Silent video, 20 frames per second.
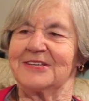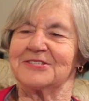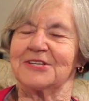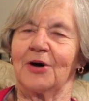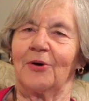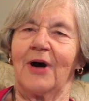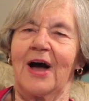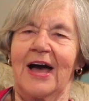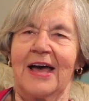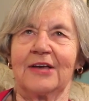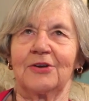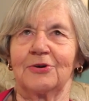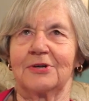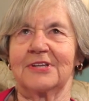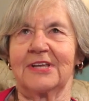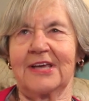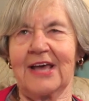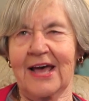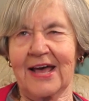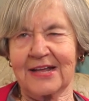So I
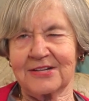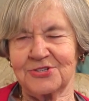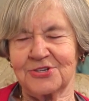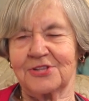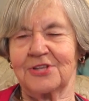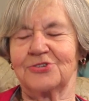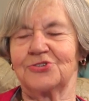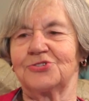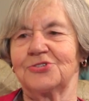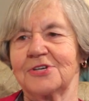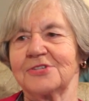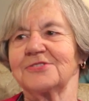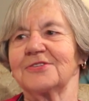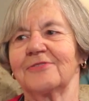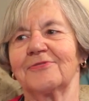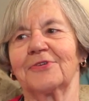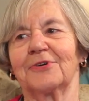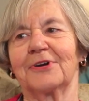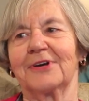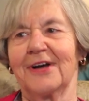could catch the gist
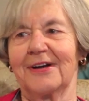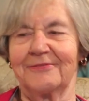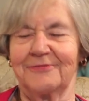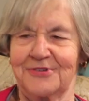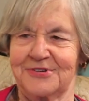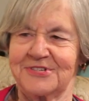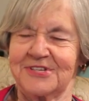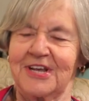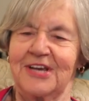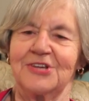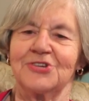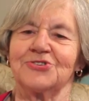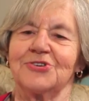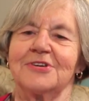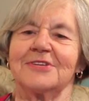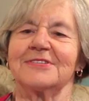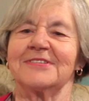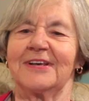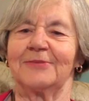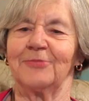of their
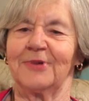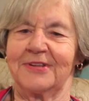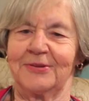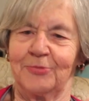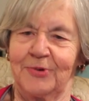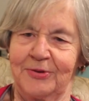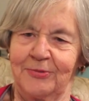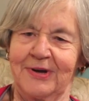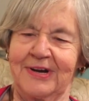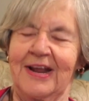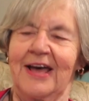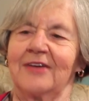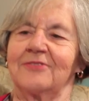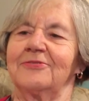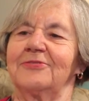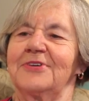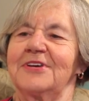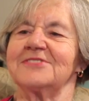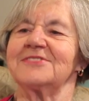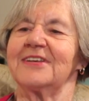conversations. And when we went out
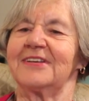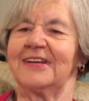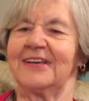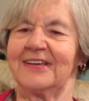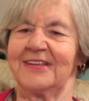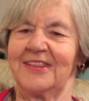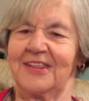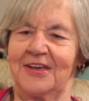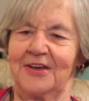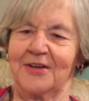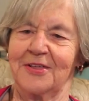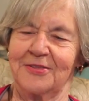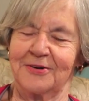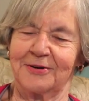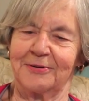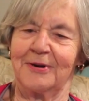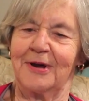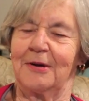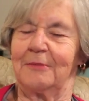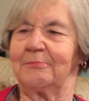visiting the
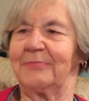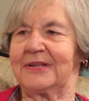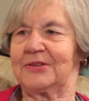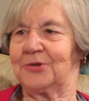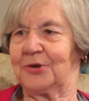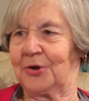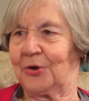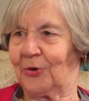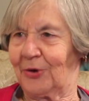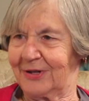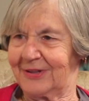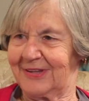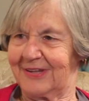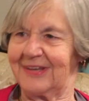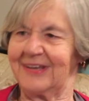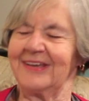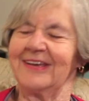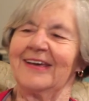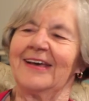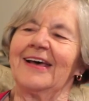other
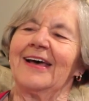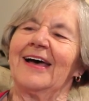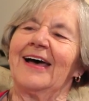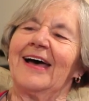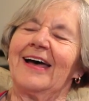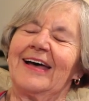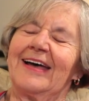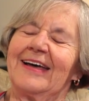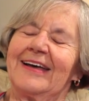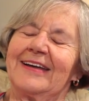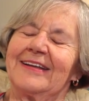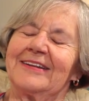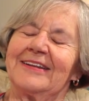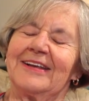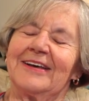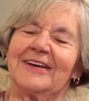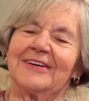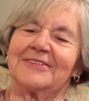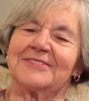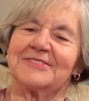patrioti
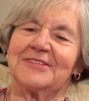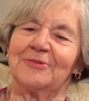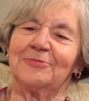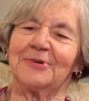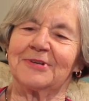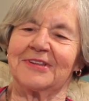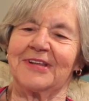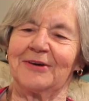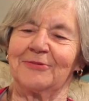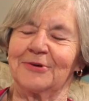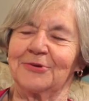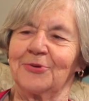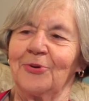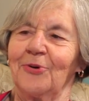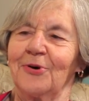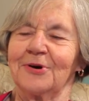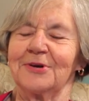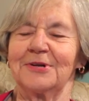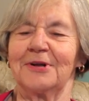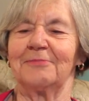and uh, see what they were
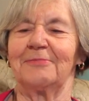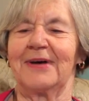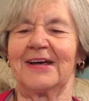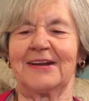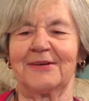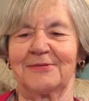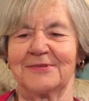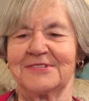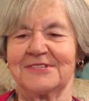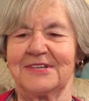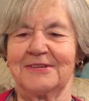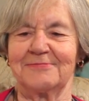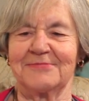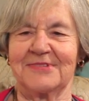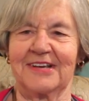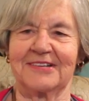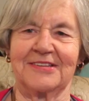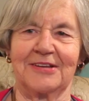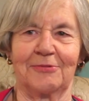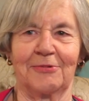talking about, it
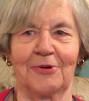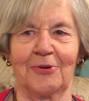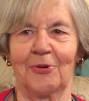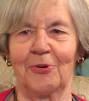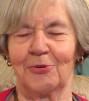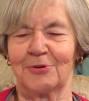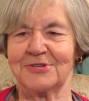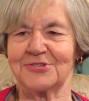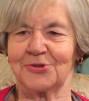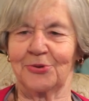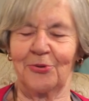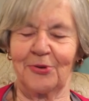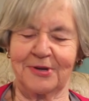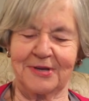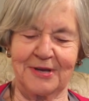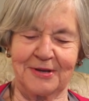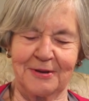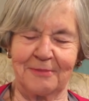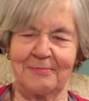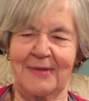seems like they were always
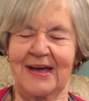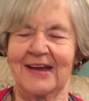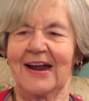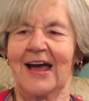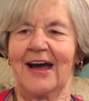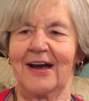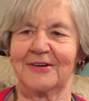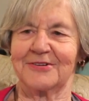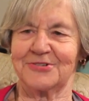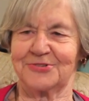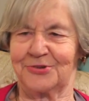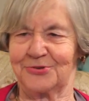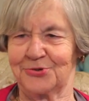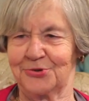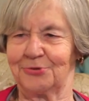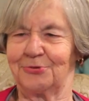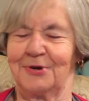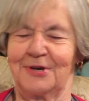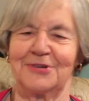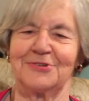talking about our
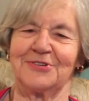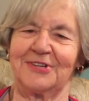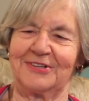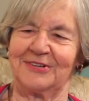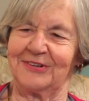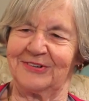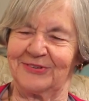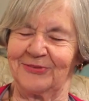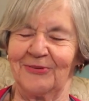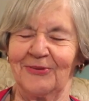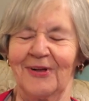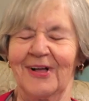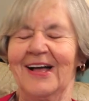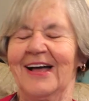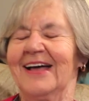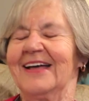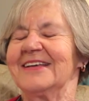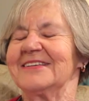situation and all.